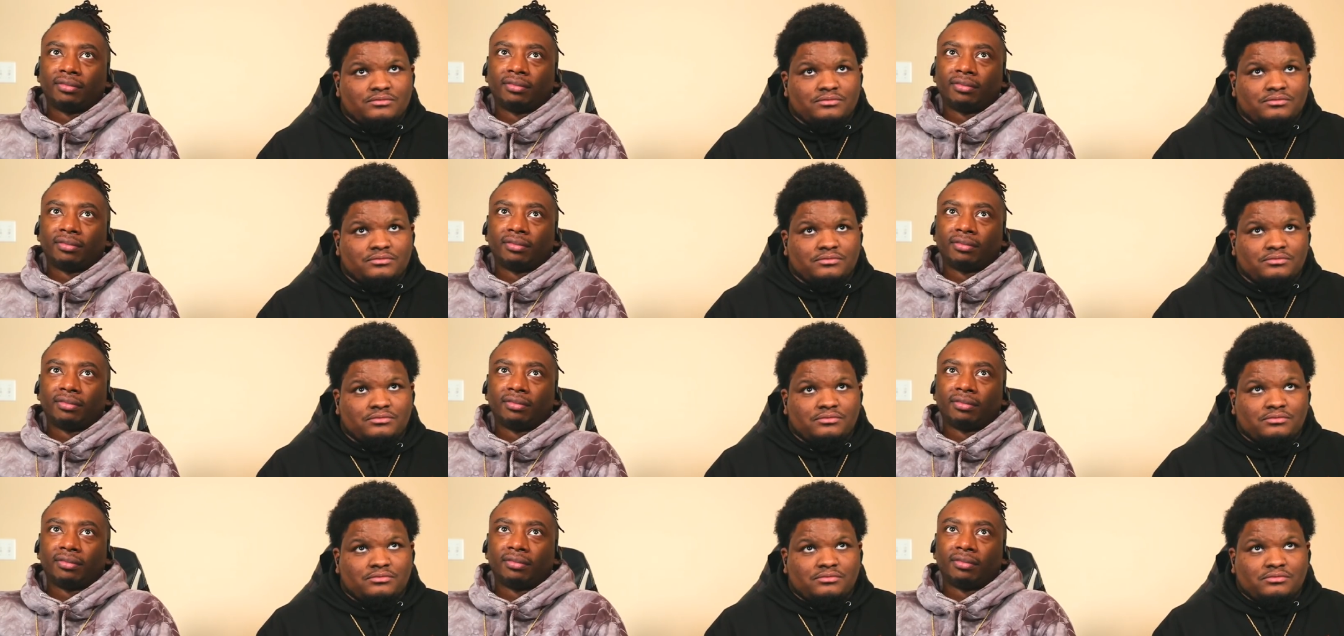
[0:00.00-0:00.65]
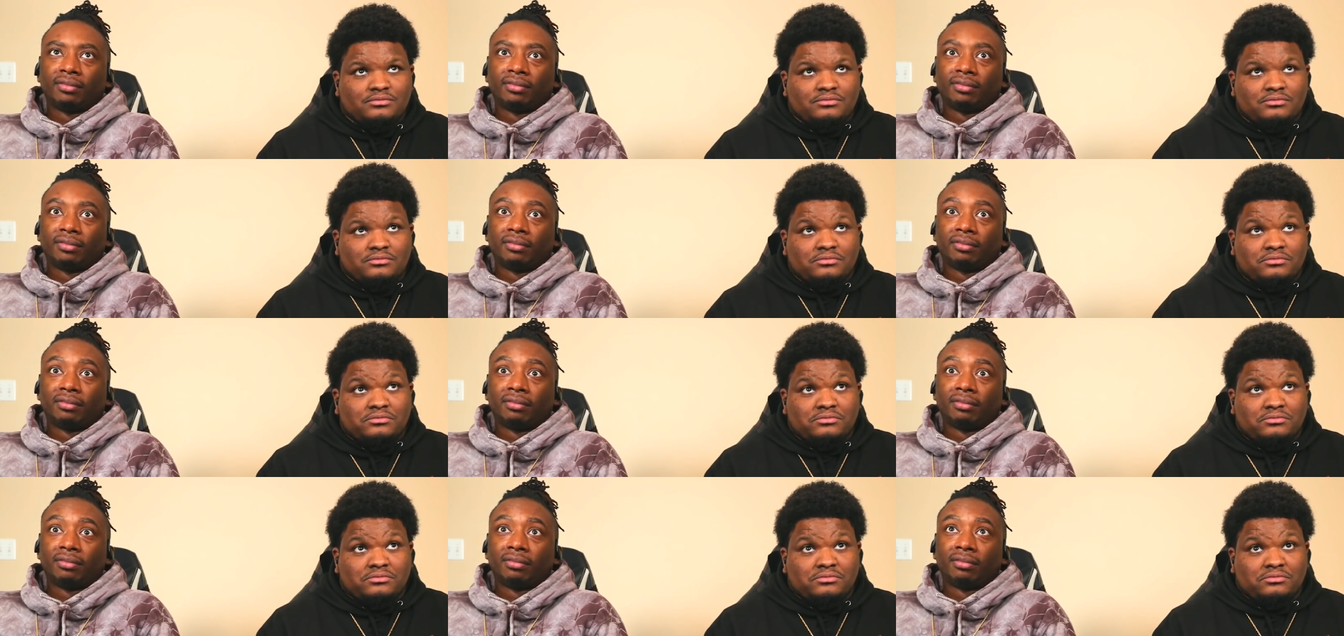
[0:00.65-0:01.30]

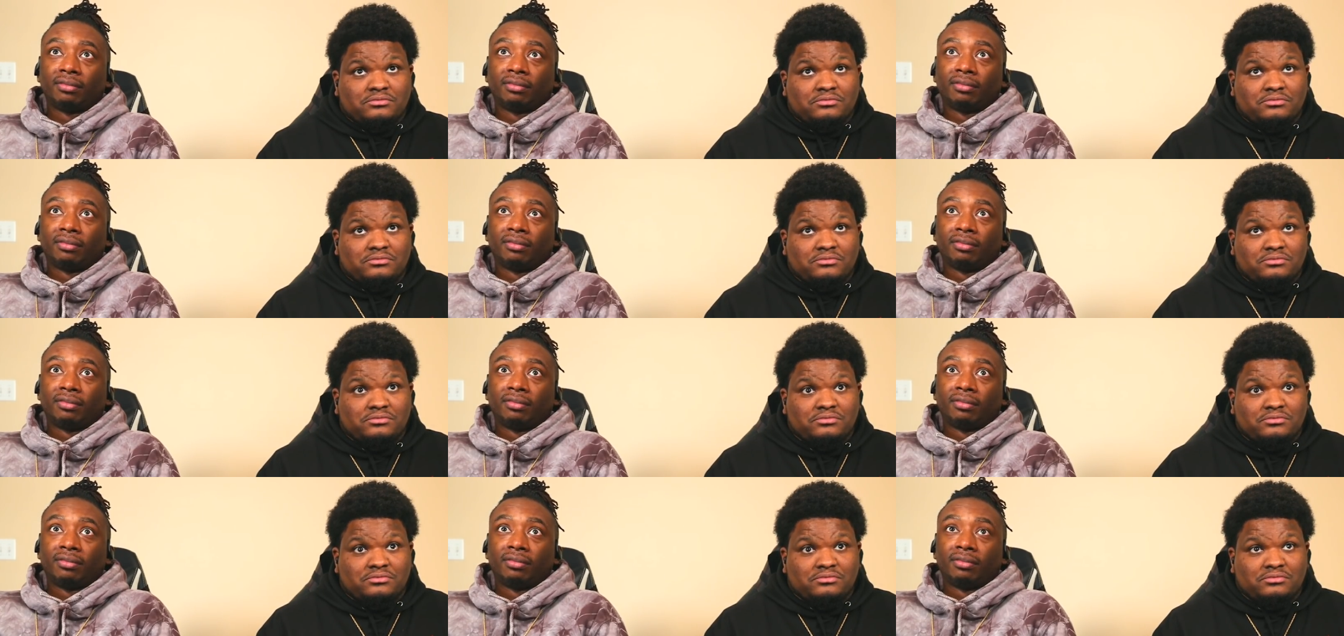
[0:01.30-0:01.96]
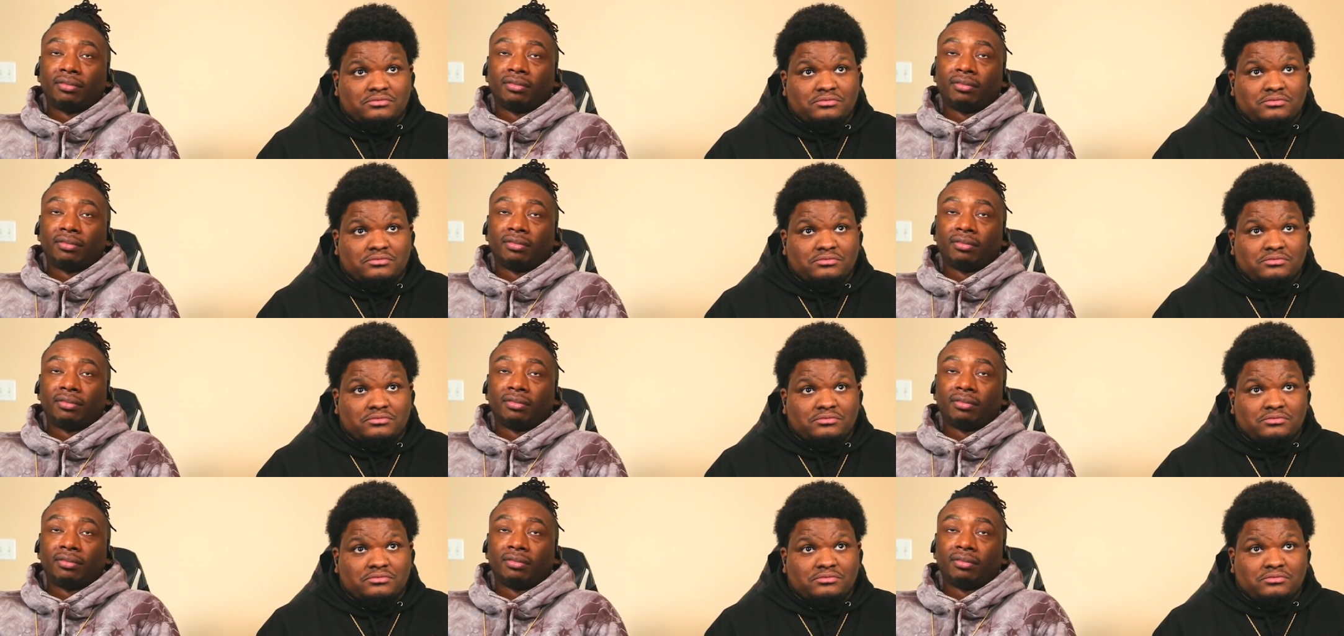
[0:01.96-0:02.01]
(silence)